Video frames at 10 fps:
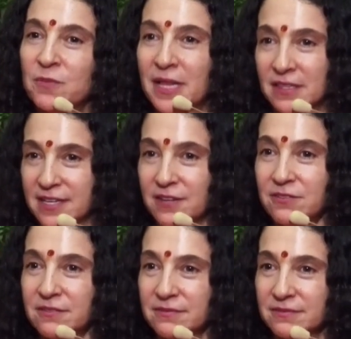meltdown,
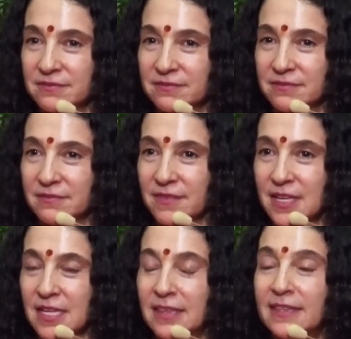
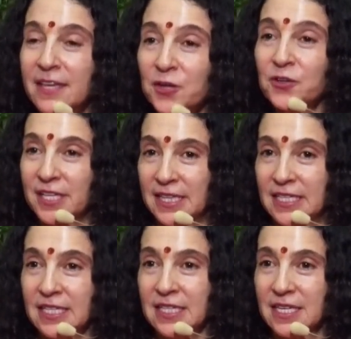
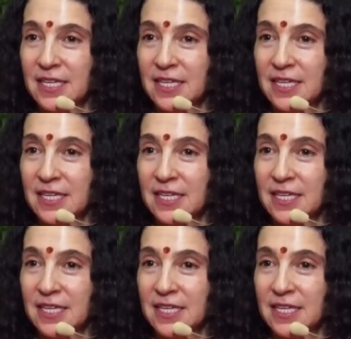literally,